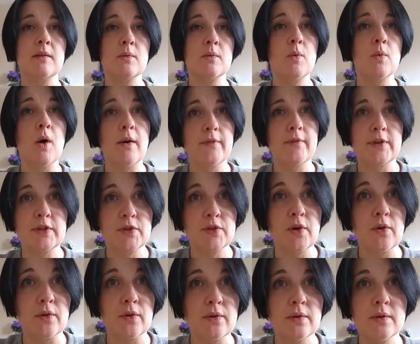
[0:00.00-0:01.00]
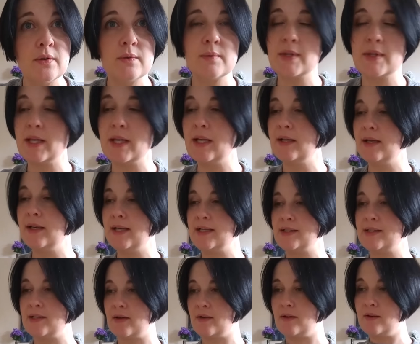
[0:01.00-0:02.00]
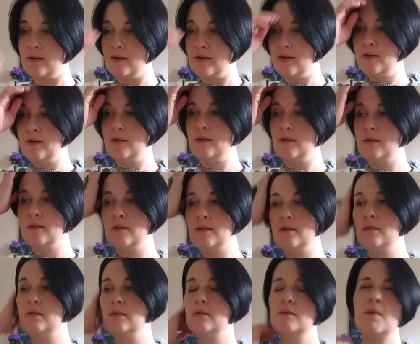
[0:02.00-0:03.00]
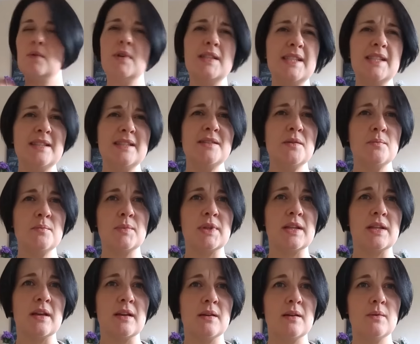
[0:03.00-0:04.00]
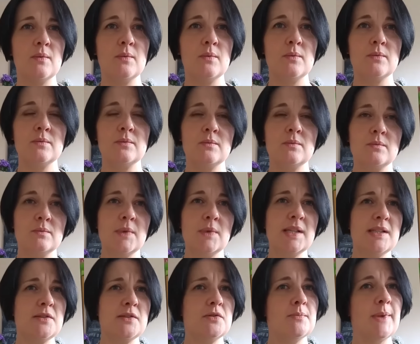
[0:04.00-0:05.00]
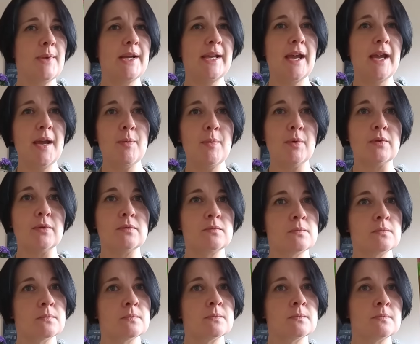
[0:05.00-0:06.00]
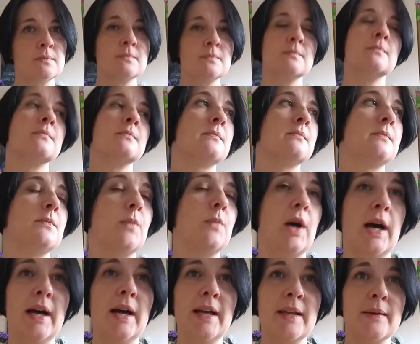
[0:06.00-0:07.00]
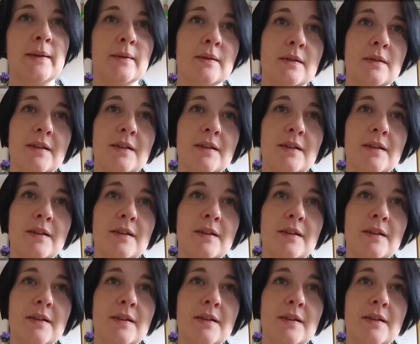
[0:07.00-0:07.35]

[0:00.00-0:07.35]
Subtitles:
a, what have you done with it later. What's he done with it? Why did he took my cable? Why?